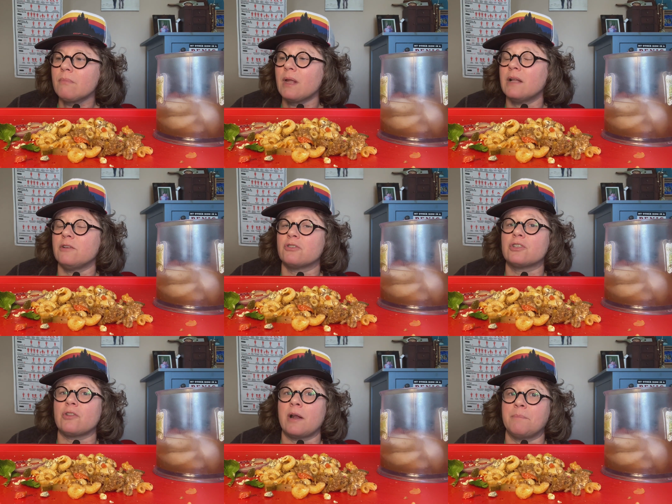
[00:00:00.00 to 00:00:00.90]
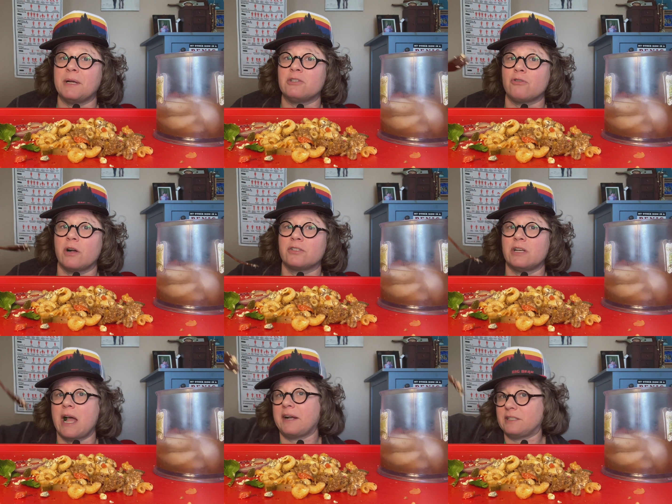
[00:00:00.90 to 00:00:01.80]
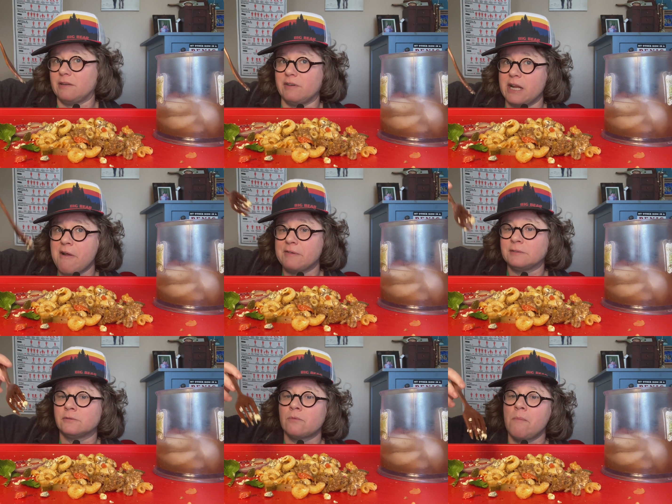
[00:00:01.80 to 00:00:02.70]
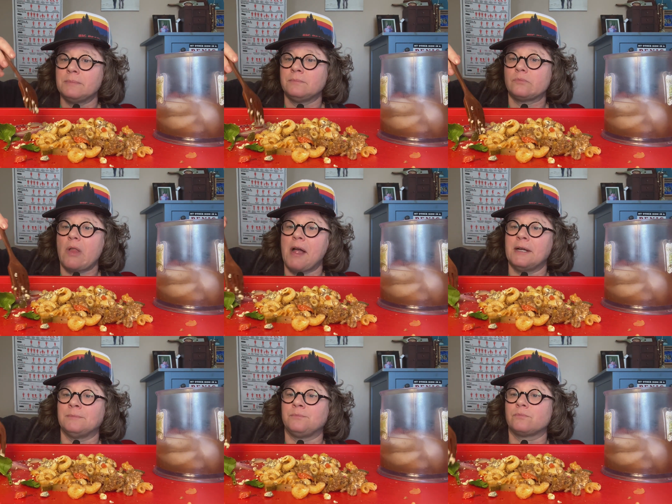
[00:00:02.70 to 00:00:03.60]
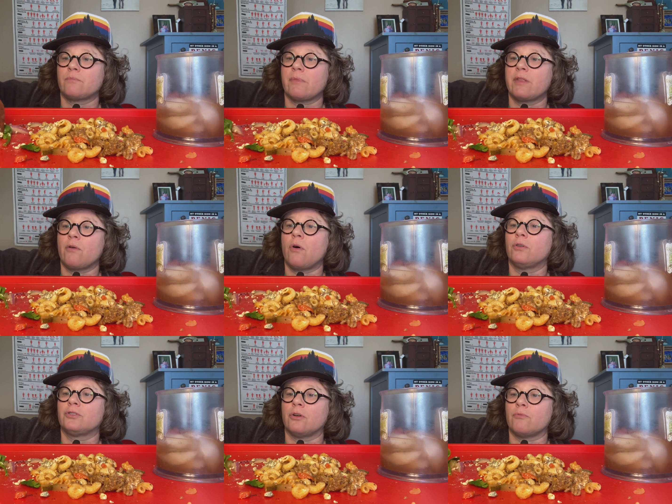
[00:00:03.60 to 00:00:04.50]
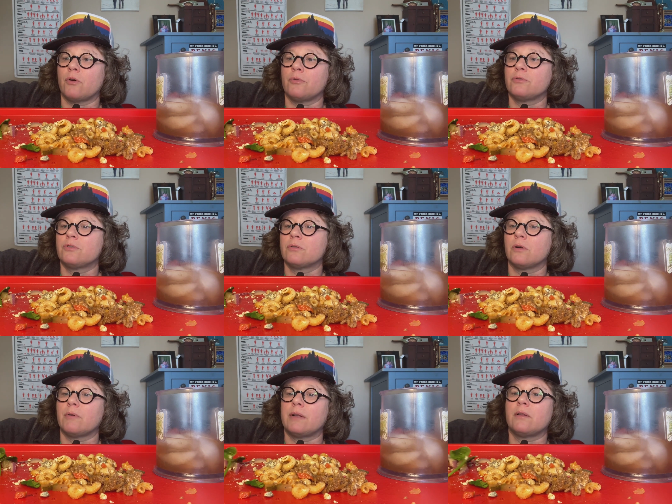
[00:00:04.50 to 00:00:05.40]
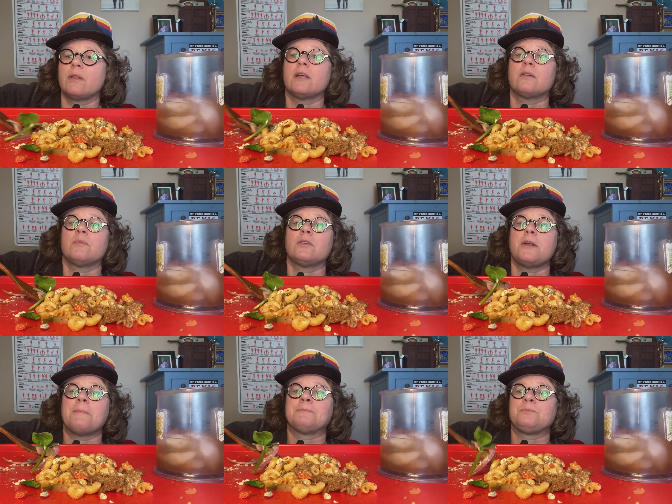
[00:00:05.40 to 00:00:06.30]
and there's just a lot of big trucks and activity, and they're all dirt roads around the lake community.